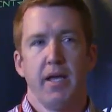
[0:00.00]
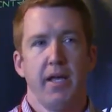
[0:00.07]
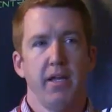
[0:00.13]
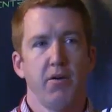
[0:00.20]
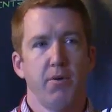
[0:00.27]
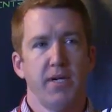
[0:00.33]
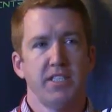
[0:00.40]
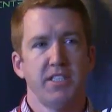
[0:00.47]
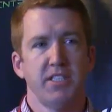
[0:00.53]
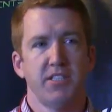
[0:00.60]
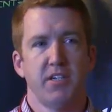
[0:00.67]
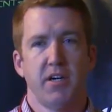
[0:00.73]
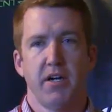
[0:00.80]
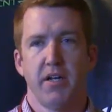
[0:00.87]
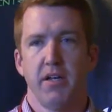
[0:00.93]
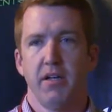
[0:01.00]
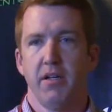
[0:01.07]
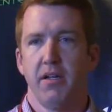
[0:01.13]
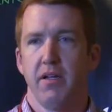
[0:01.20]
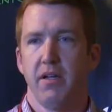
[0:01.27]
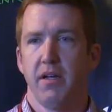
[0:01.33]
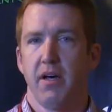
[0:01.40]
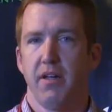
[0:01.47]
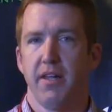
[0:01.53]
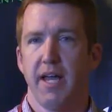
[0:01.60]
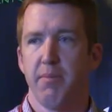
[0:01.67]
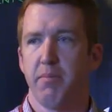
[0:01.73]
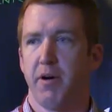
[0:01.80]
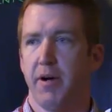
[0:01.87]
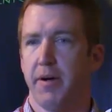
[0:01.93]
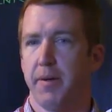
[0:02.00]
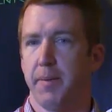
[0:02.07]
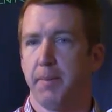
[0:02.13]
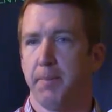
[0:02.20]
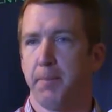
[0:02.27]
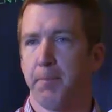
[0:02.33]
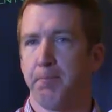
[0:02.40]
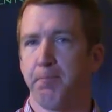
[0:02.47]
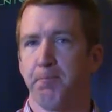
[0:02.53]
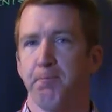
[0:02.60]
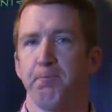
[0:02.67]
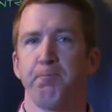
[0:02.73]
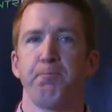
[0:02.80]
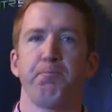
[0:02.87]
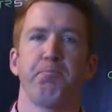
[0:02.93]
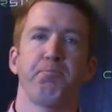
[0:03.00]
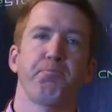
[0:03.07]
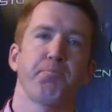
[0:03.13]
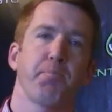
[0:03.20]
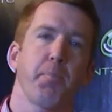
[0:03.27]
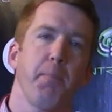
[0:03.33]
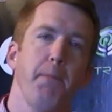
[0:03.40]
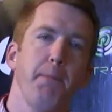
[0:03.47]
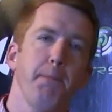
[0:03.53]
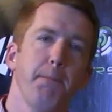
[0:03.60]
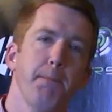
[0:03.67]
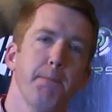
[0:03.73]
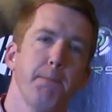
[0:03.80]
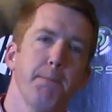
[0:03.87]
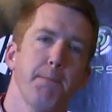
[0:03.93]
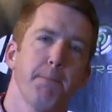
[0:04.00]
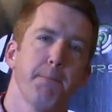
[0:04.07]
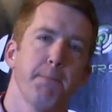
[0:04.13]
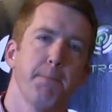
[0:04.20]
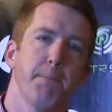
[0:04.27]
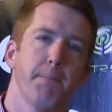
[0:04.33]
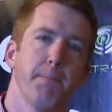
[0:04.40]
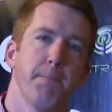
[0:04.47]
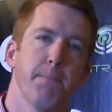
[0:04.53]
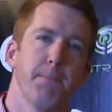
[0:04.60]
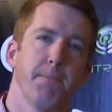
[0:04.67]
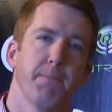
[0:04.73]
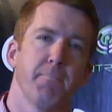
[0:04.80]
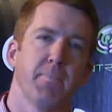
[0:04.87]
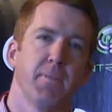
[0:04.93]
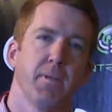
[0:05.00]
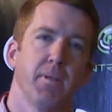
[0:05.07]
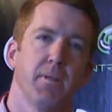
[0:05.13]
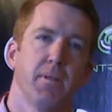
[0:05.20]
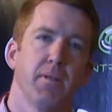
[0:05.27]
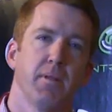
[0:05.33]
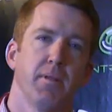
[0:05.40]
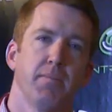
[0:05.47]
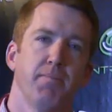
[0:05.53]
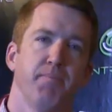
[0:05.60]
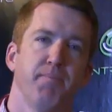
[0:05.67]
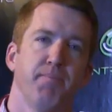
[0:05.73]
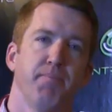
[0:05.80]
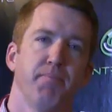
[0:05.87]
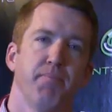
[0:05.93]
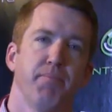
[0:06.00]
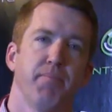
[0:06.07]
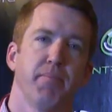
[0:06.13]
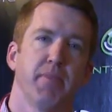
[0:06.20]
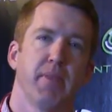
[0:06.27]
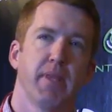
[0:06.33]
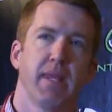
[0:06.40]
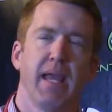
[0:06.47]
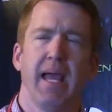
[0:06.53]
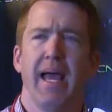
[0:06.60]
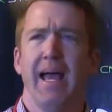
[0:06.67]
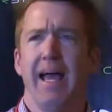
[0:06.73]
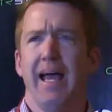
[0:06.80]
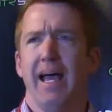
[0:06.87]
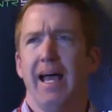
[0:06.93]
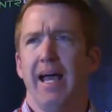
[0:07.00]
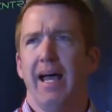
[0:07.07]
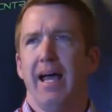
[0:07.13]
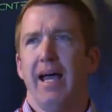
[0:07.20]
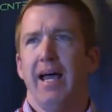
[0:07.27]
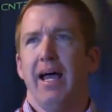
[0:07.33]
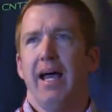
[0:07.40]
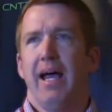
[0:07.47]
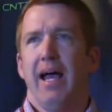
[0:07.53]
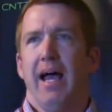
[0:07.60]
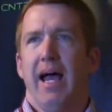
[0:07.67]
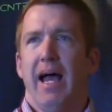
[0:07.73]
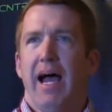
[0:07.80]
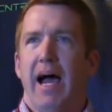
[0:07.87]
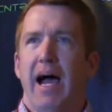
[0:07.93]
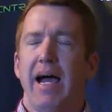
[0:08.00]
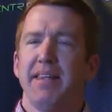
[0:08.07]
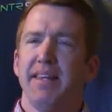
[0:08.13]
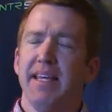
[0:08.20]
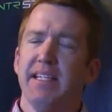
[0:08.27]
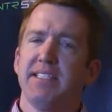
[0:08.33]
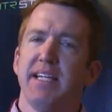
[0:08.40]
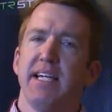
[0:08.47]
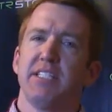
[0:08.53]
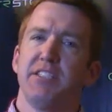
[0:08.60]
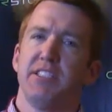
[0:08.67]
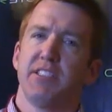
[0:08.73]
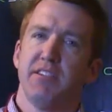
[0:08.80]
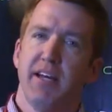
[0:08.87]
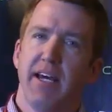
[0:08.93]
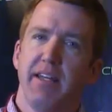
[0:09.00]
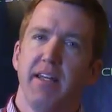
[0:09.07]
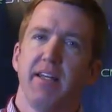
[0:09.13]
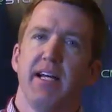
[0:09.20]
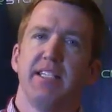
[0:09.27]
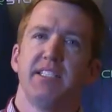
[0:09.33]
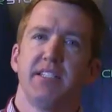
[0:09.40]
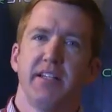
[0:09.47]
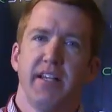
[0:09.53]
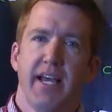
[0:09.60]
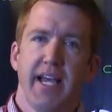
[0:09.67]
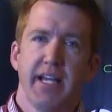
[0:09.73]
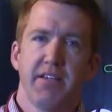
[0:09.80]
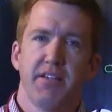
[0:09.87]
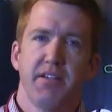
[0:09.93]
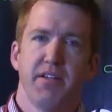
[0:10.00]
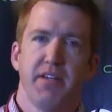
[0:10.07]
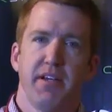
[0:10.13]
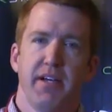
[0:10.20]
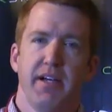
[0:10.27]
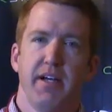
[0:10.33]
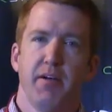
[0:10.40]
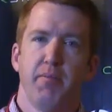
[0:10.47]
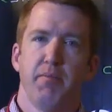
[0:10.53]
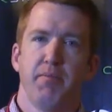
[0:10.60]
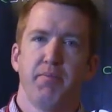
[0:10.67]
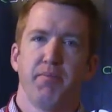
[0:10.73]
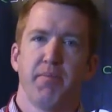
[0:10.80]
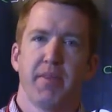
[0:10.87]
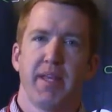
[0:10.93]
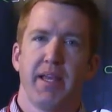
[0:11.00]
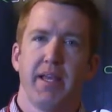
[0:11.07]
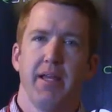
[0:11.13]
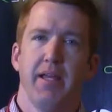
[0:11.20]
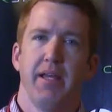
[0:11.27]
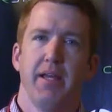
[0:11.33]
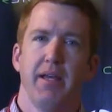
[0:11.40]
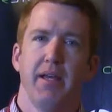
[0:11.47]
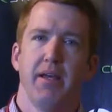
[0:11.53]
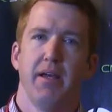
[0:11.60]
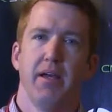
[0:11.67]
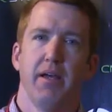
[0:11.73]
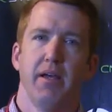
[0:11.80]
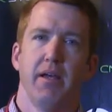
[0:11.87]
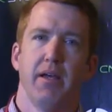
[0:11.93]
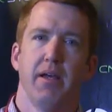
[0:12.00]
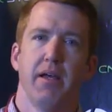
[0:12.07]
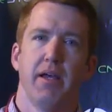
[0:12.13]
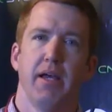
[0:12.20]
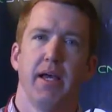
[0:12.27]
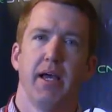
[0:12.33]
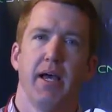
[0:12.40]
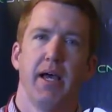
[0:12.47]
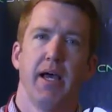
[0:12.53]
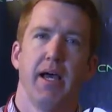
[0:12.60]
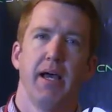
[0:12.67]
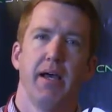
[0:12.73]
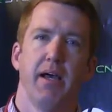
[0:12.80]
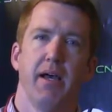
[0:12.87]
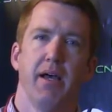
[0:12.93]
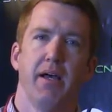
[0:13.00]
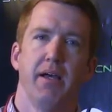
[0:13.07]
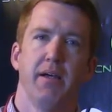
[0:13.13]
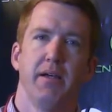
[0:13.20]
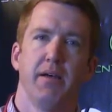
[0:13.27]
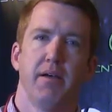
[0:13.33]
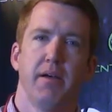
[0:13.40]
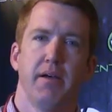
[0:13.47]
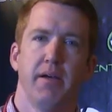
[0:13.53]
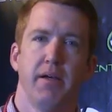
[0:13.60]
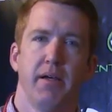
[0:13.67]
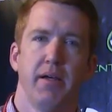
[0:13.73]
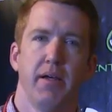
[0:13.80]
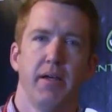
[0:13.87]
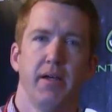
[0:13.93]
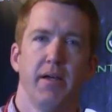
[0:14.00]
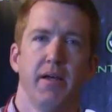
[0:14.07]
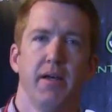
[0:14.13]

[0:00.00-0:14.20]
Any questions on, on that part? How far does it need to go? 12 to 15 inches to get it kicked in? I think it's actually slightly less than that. Um, the reason I'm asking, I, I had a life accident